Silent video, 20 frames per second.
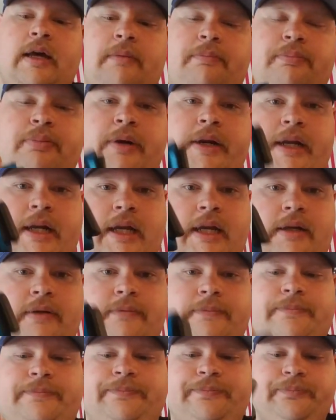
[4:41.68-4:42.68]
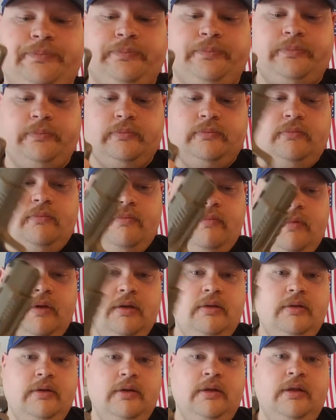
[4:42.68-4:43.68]
pretty neat.
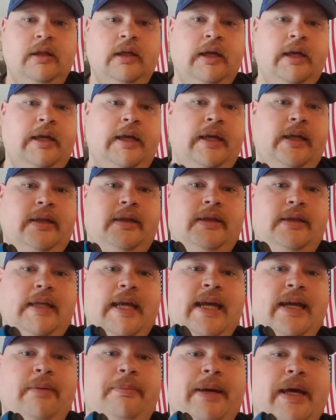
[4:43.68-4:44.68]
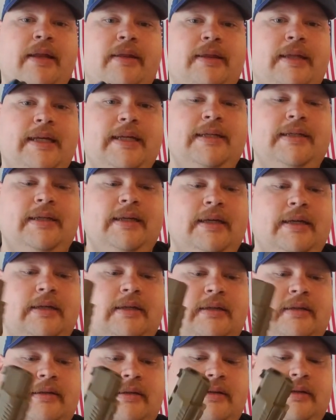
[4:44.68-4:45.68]
The thing about this
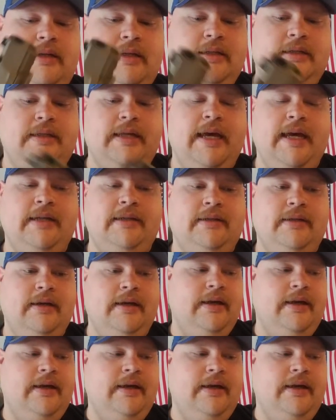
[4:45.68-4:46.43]
is that